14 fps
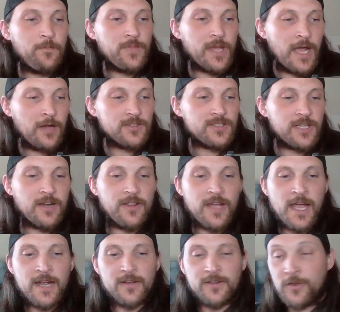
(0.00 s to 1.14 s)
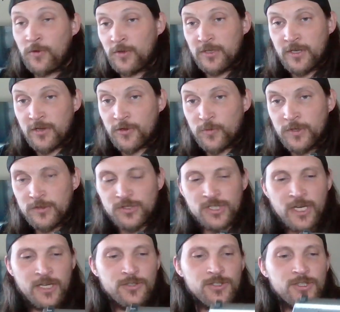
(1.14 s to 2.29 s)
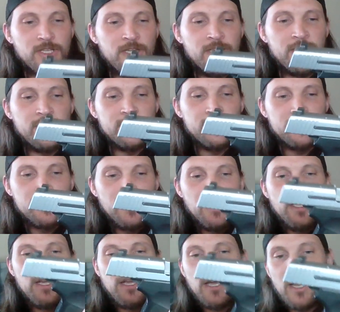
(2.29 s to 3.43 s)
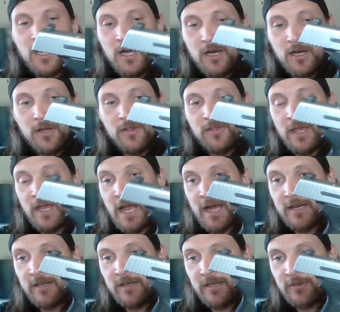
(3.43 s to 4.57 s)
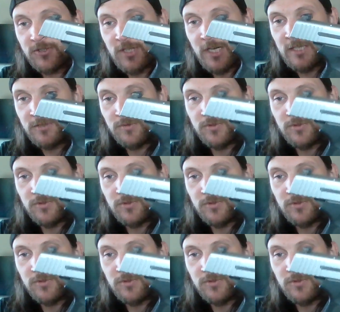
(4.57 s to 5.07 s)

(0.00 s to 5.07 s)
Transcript: outside of that, the only other real change is they added interchangeable